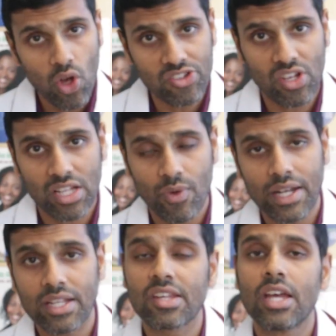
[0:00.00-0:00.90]

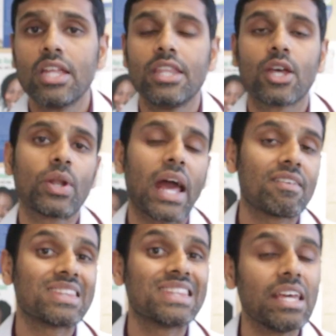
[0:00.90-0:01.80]
osteoarthritis, they're going to have
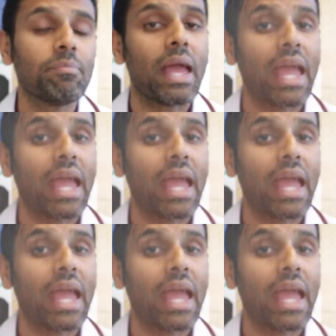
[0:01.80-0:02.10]
a deep